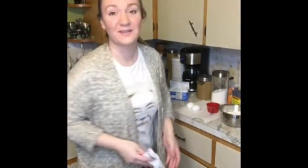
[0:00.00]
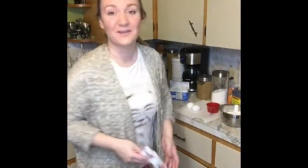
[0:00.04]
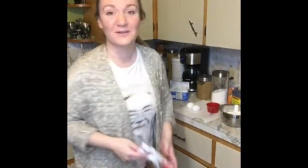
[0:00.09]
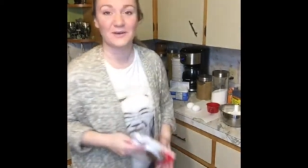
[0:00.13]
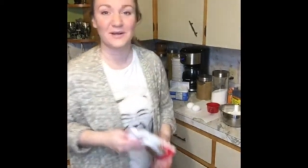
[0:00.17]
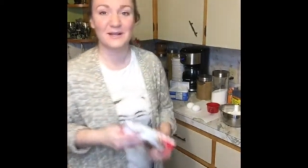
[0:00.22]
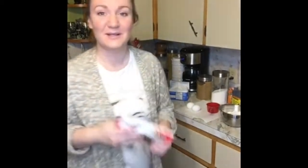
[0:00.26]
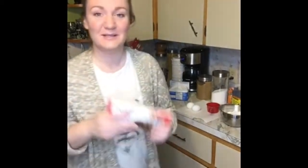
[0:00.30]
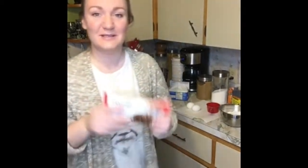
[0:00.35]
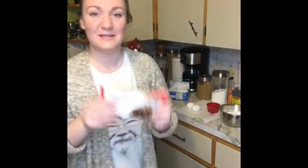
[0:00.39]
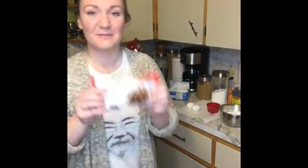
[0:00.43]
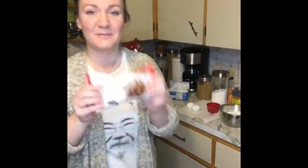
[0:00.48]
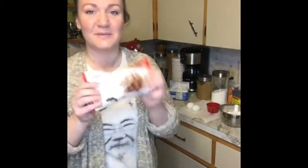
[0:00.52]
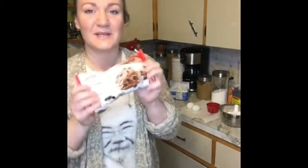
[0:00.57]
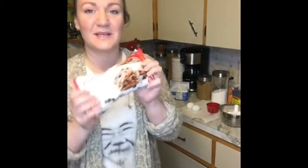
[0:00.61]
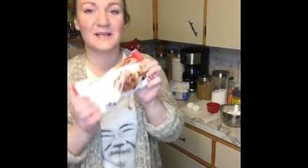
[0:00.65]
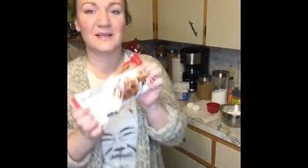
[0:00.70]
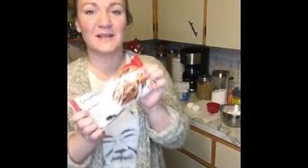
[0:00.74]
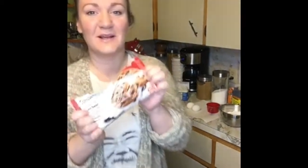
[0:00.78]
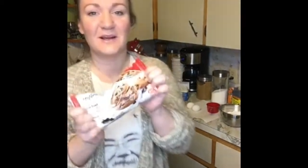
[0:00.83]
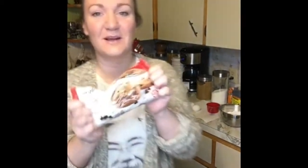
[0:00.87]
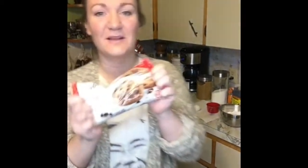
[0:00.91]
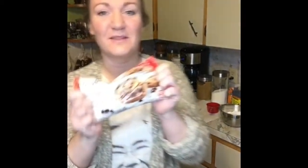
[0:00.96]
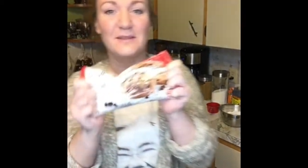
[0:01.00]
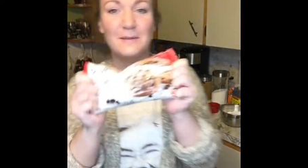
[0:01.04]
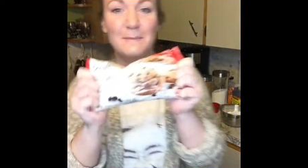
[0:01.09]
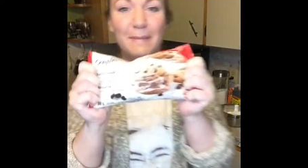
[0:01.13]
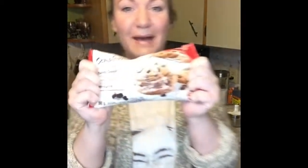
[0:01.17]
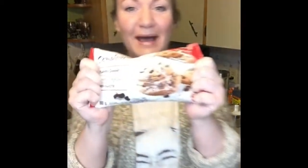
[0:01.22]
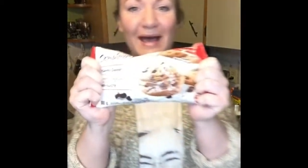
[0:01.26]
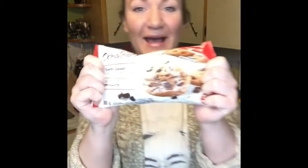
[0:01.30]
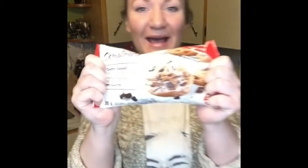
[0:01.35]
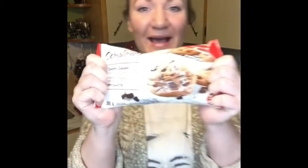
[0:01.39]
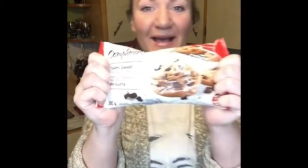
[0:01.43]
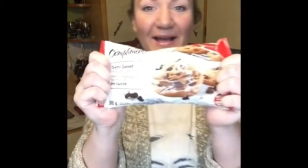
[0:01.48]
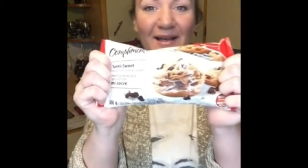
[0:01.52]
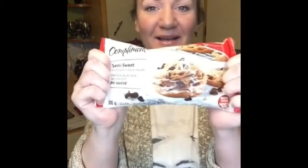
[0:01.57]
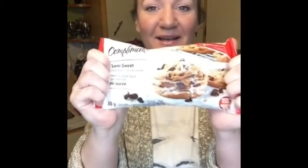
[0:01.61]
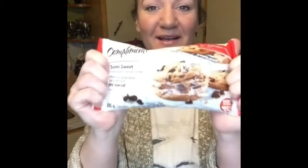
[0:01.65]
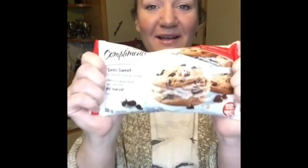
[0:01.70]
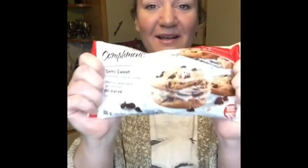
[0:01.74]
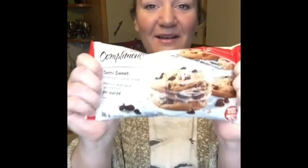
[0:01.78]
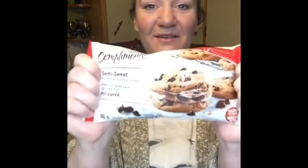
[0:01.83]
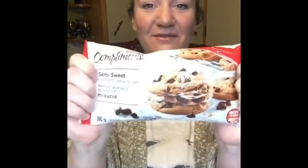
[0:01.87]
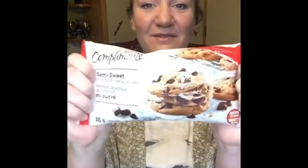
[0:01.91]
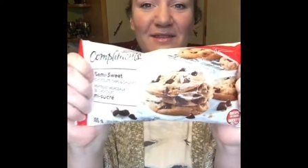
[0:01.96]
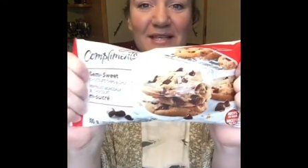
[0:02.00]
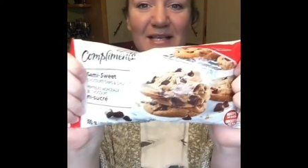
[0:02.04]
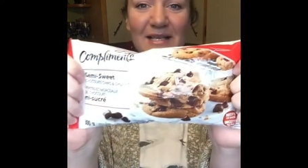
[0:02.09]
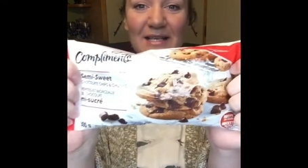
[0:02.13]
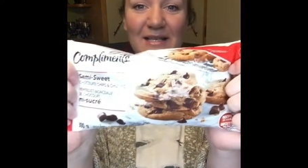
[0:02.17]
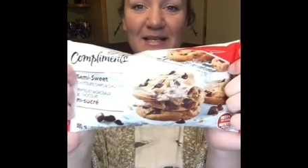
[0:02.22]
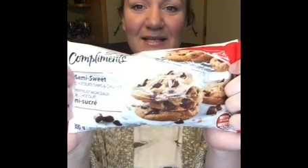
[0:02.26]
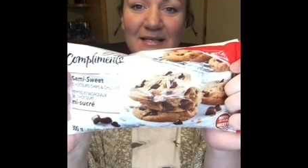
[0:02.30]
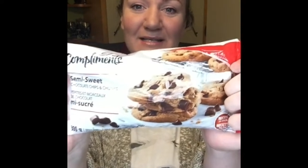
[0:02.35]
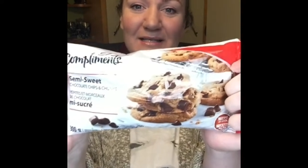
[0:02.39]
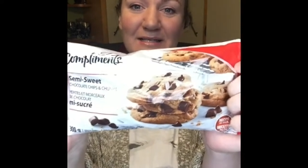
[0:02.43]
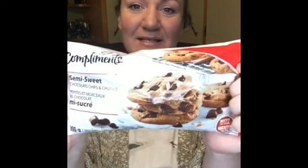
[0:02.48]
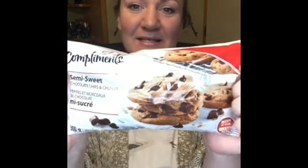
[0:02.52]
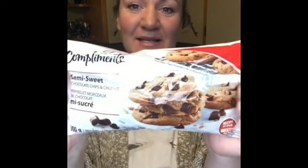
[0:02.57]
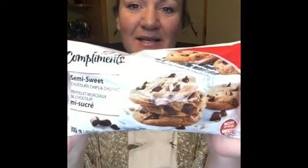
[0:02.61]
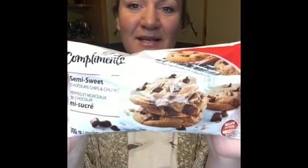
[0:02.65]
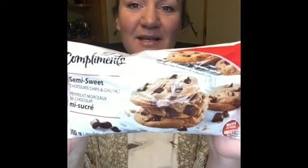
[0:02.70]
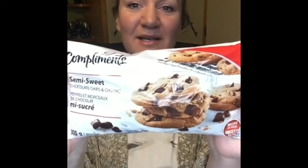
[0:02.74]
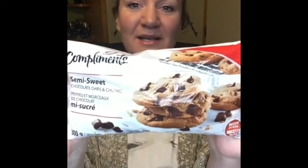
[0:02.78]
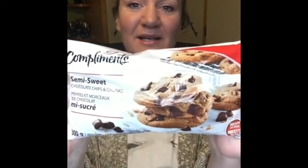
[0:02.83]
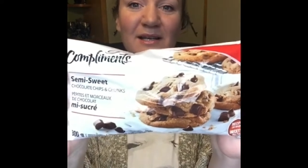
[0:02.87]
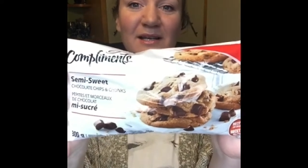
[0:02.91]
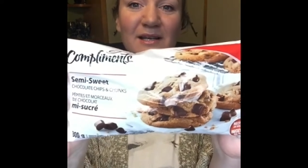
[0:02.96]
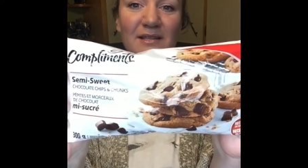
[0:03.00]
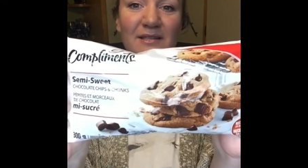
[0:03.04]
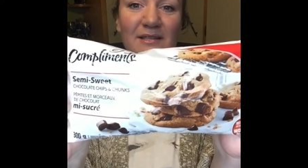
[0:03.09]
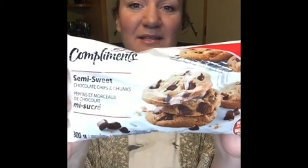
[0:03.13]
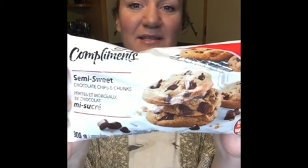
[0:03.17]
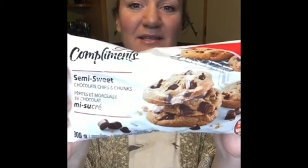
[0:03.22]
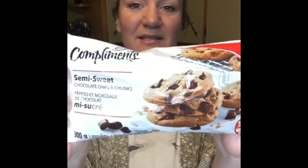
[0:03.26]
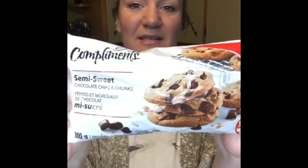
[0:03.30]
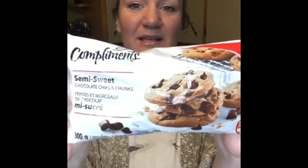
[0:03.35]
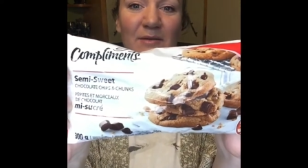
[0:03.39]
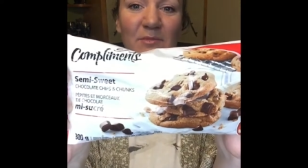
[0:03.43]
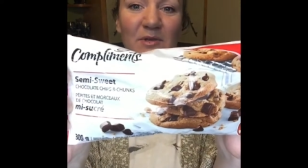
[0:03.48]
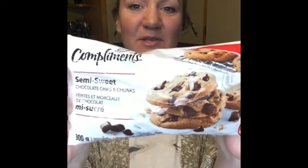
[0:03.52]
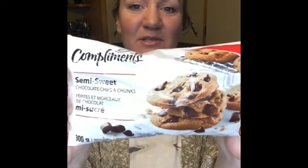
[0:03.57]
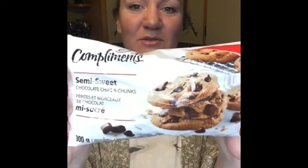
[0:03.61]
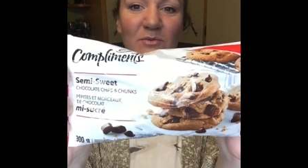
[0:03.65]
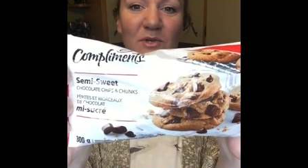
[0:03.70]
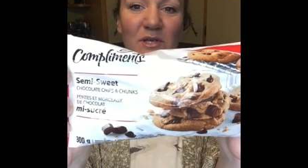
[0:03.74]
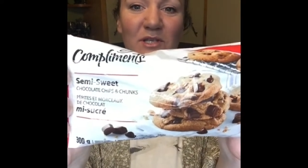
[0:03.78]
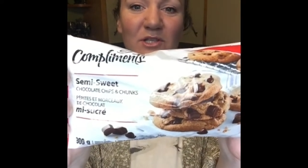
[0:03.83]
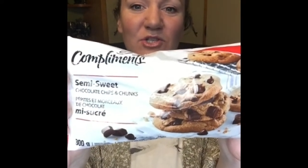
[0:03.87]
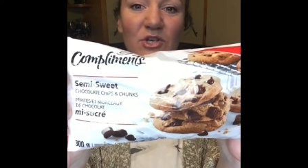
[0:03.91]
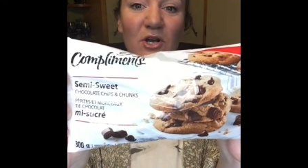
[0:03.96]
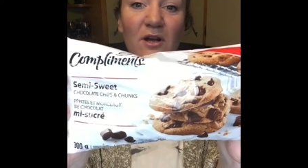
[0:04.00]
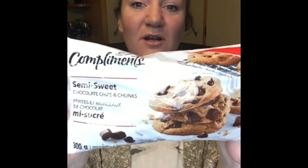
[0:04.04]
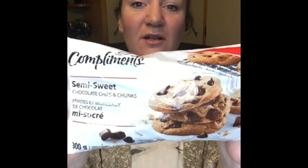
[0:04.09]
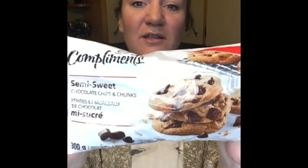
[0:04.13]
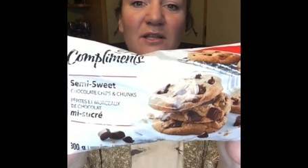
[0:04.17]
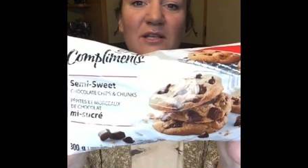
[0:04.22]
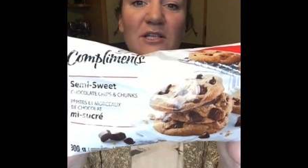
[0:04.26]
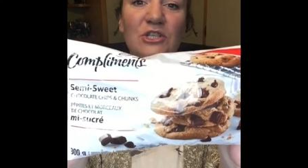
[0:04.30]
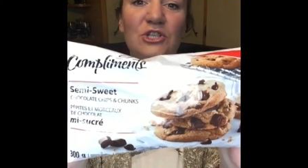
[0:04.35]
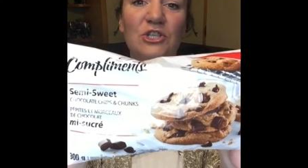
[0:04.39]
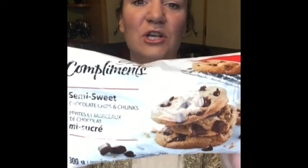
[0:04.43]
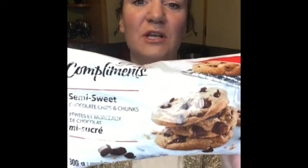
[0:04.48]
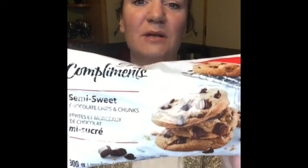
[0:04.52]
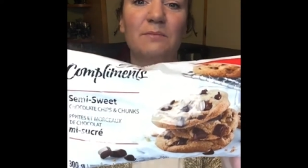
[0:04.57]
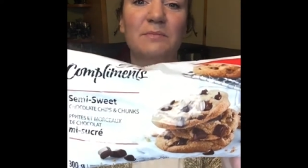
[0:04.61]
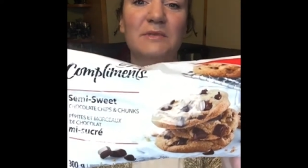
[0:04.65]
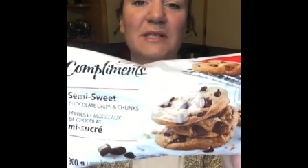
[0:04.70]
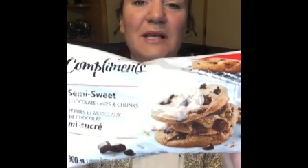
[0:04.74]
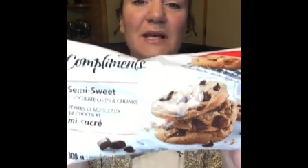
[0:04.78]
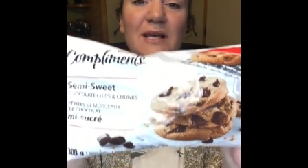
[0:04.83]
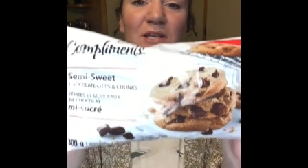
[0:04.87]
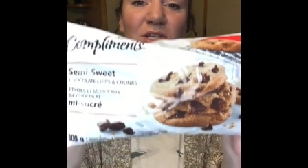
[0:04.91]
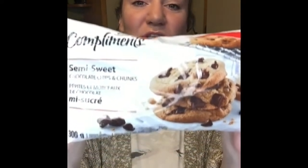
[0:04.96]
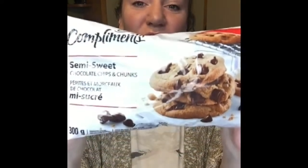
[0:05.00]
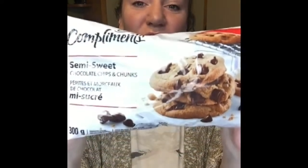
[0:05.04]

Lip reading: the recipe on the back of these. It's the semi-sweet chocolate chips and